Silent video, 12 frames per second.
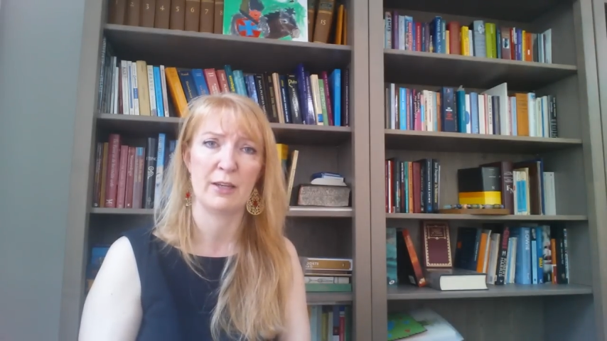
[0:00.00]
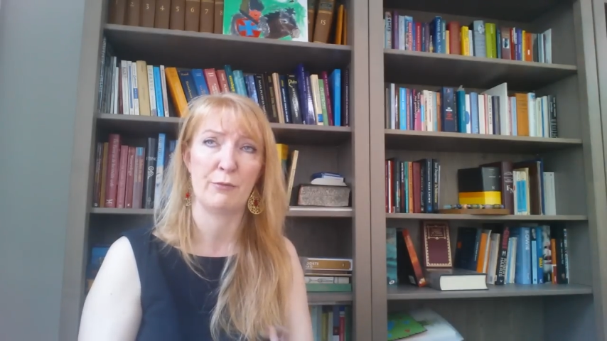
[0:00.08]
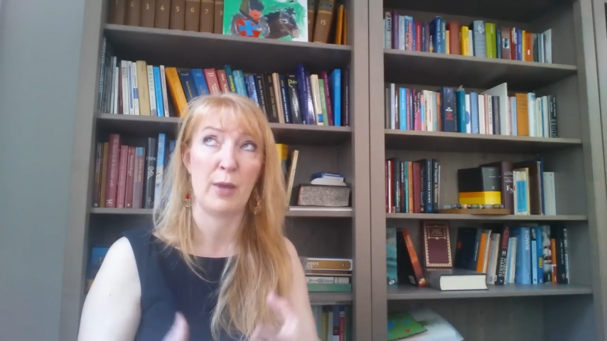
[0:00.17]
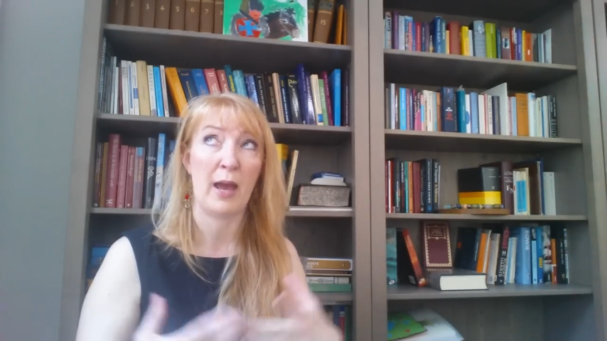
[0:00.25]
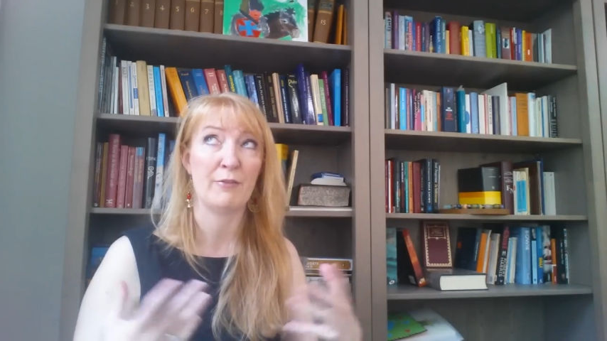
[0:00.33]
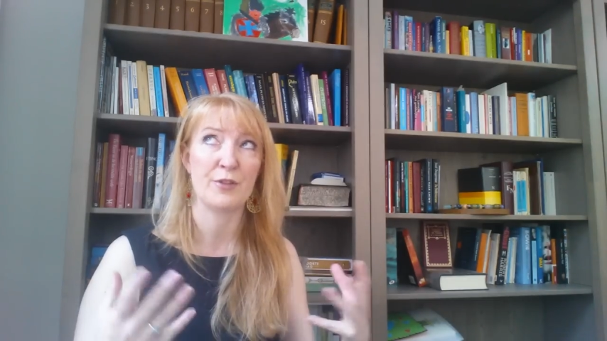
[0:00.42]
If
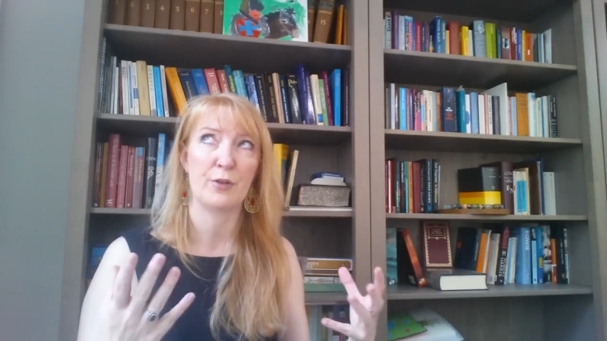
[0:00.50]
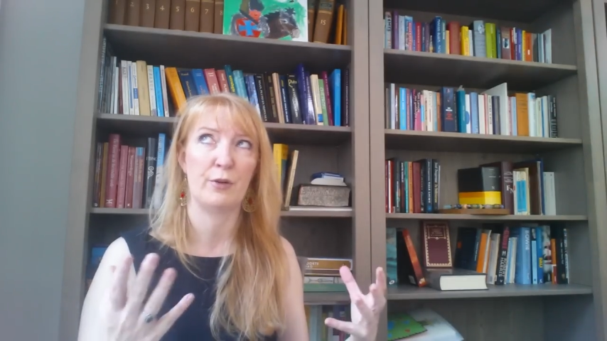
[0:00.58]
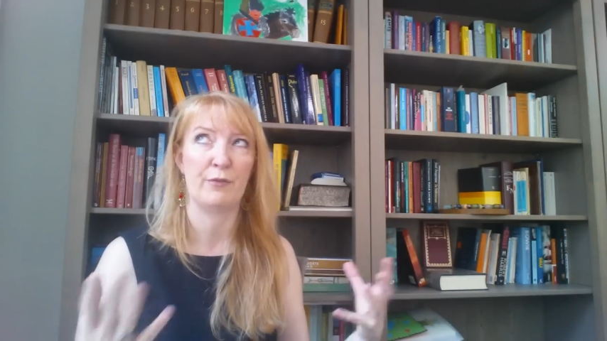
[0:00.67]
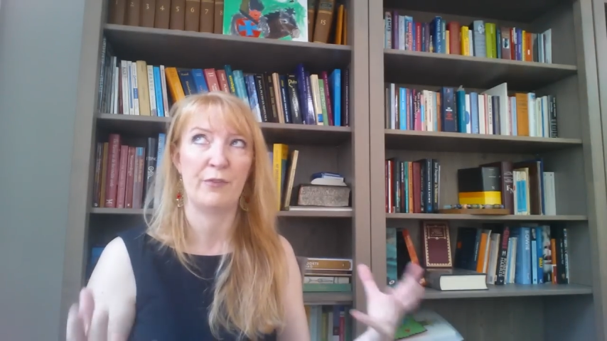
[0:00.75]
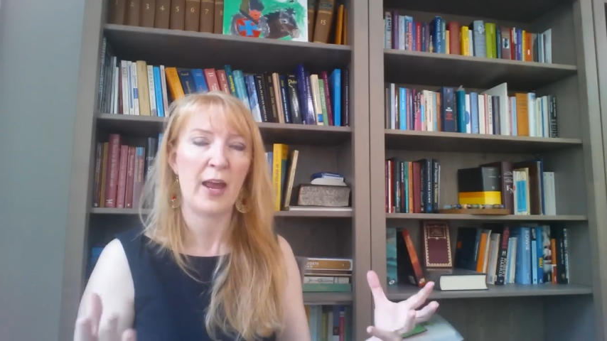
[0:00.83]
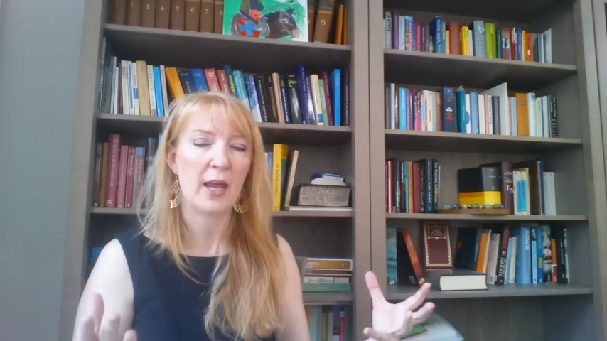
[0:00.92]
we have a
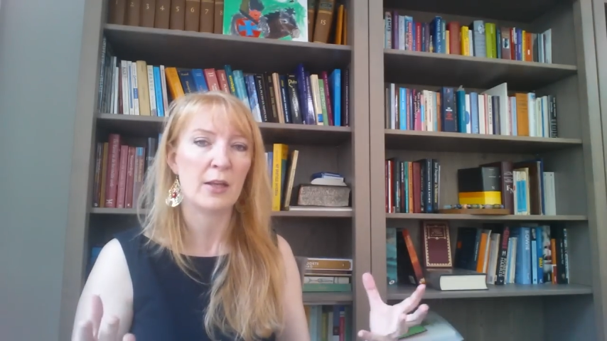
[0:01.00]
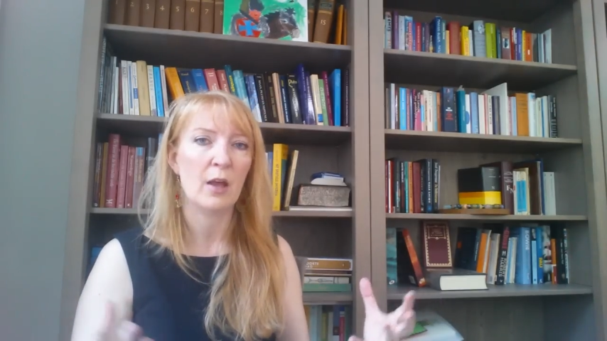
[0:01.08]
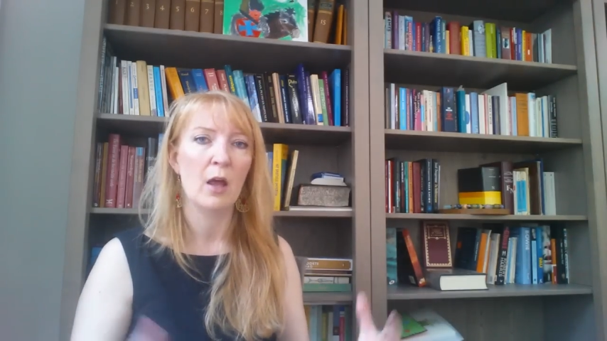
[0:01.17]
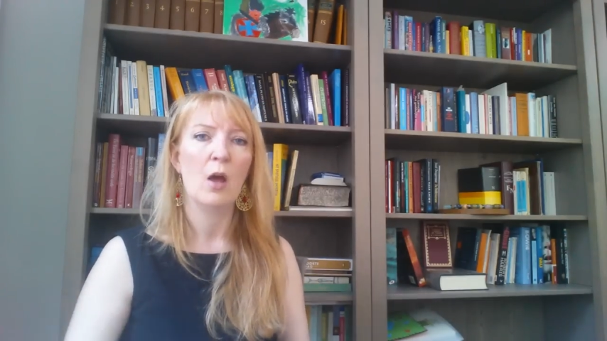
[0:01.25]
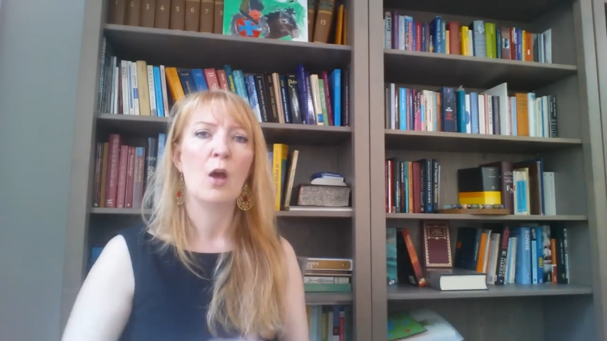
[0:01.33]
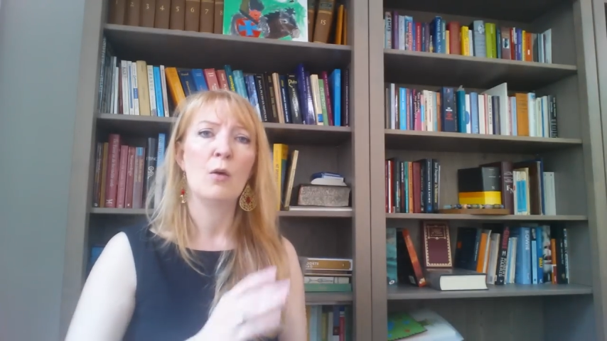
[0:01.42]
certain
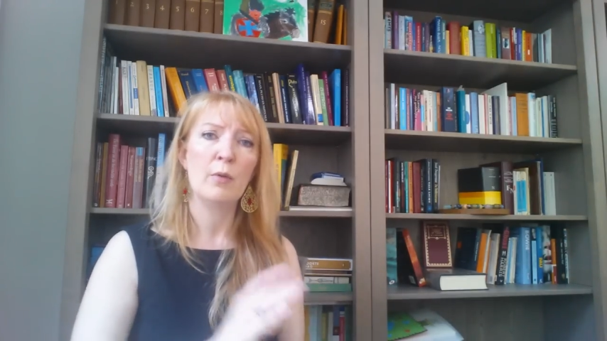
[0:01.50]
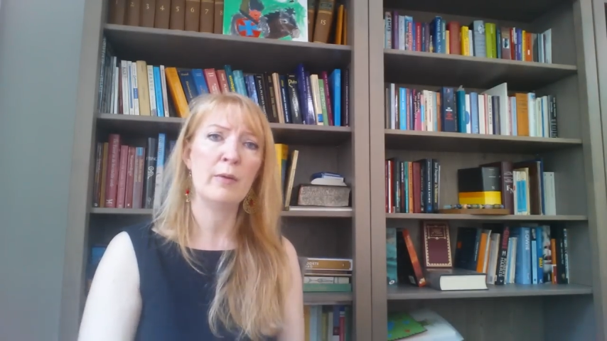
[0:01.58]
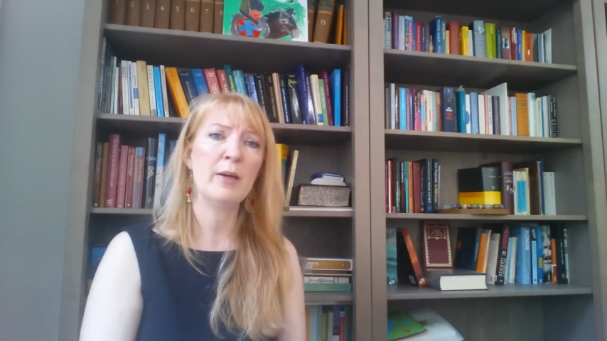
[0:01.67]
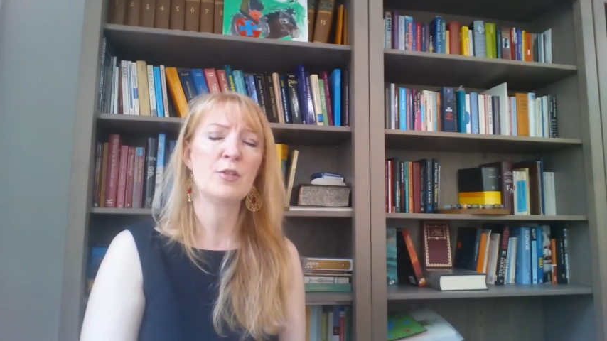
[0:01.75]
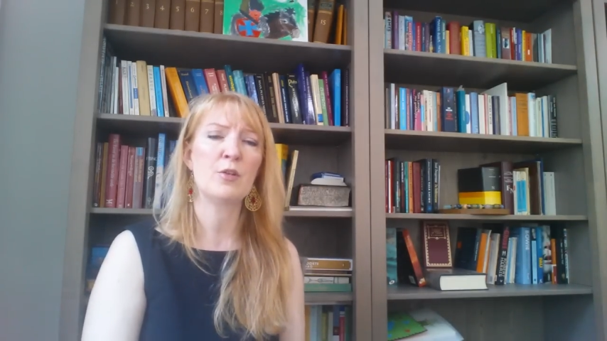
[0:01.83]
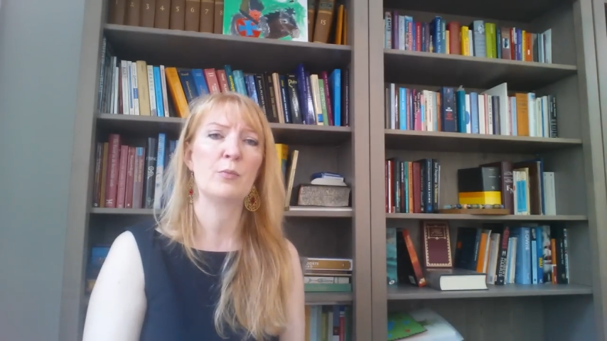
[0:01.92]
faith, we
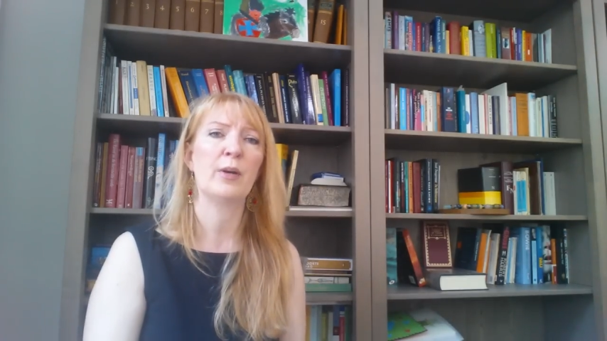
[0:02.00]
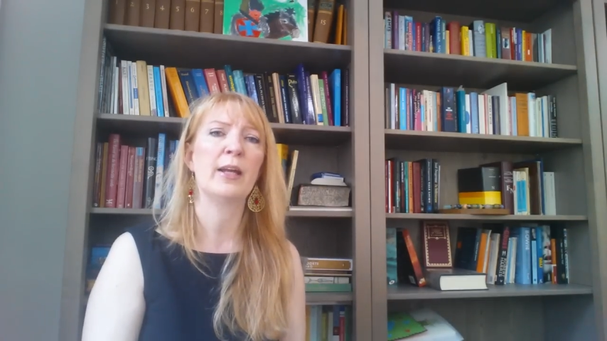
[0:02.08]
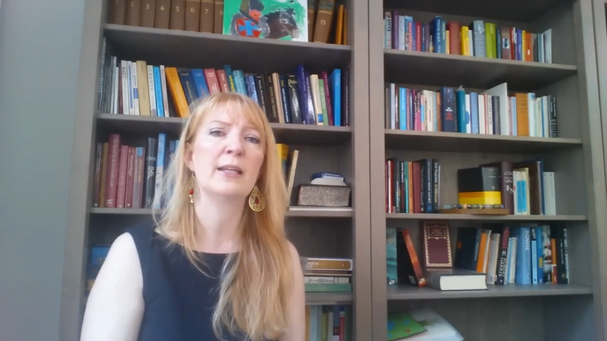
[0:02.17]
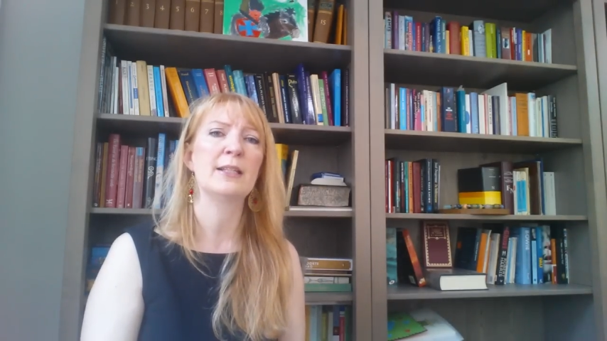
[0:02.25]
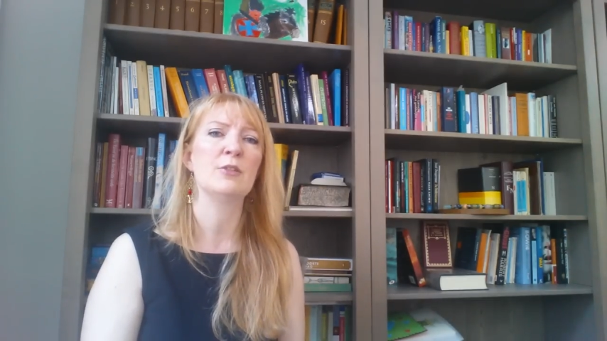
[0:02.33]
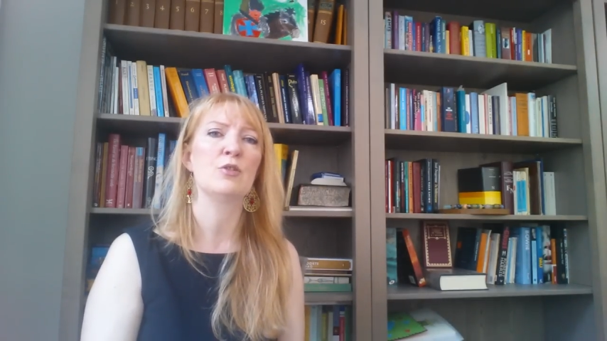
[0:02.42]
want to bring
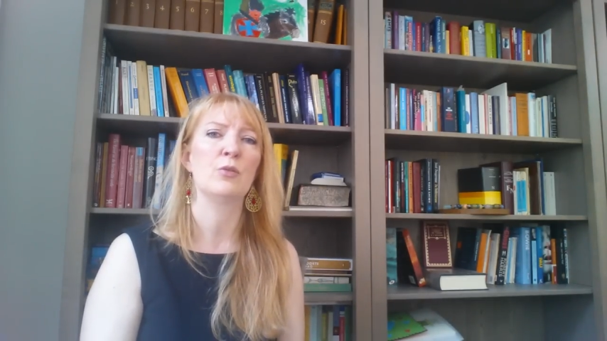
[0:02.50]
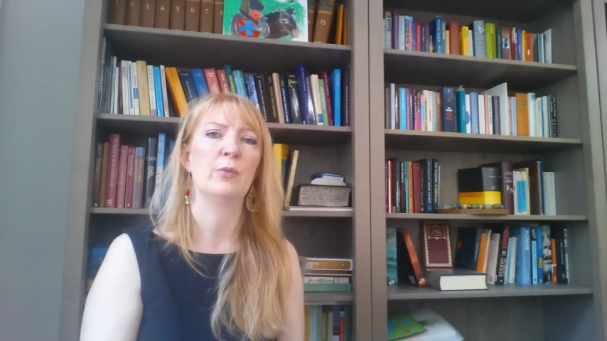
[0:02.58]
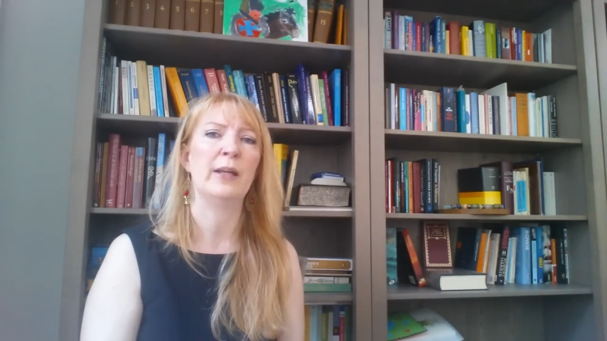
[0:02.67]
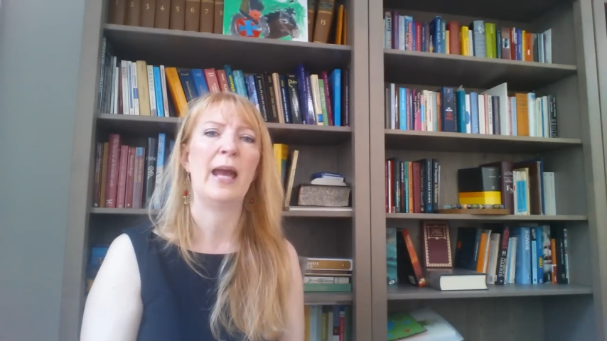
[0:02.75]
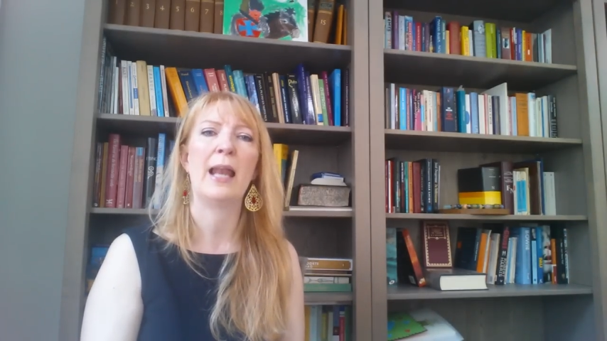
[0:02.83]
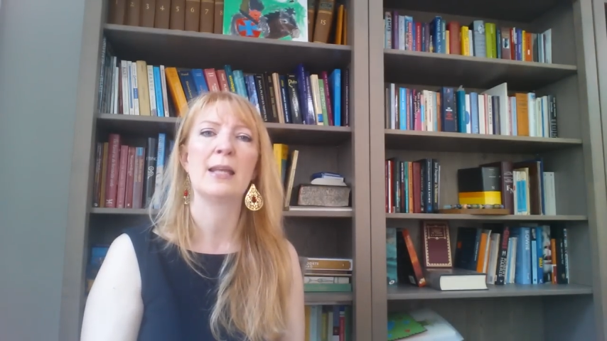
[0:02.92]
it into
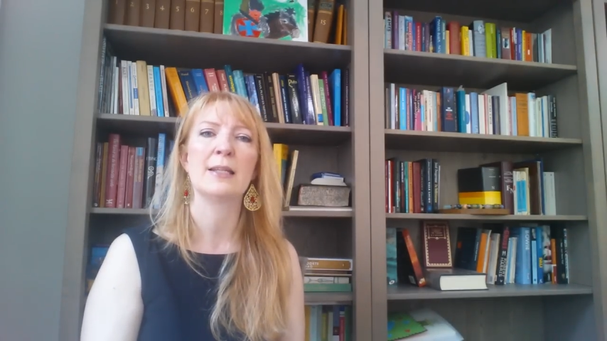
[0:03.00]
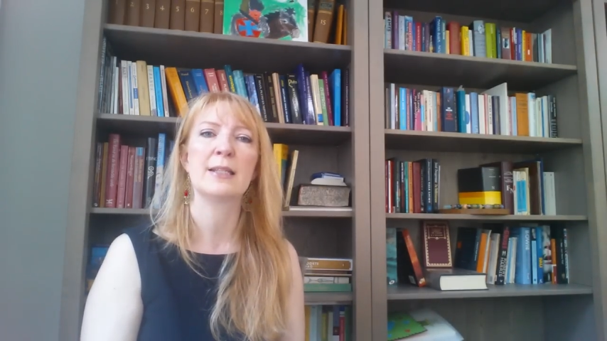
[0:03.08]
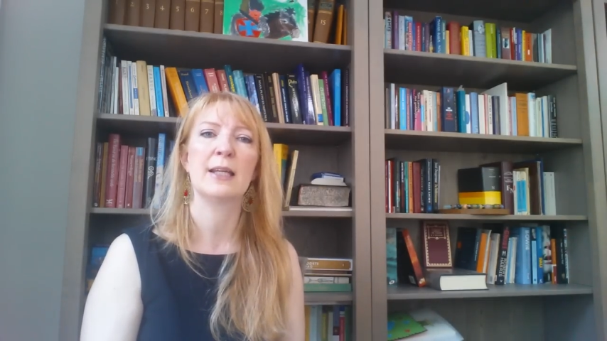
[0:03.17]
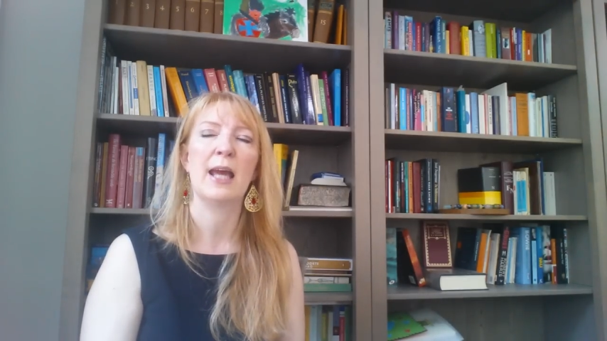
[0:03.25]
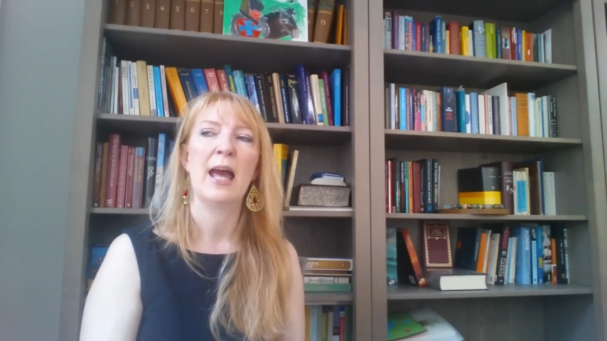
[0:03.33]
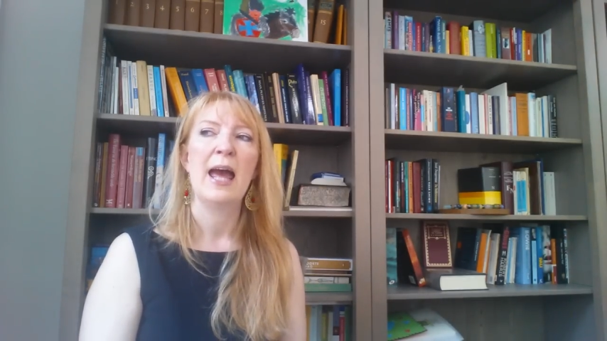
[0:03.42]

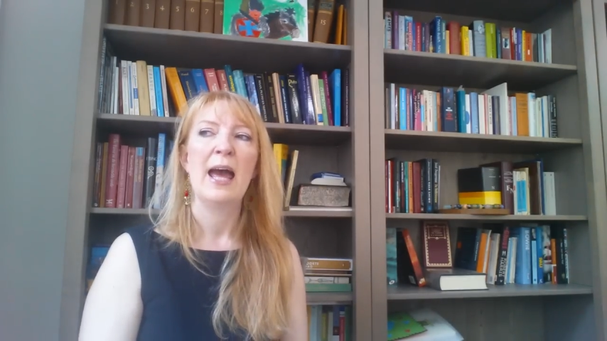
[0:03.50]
reality.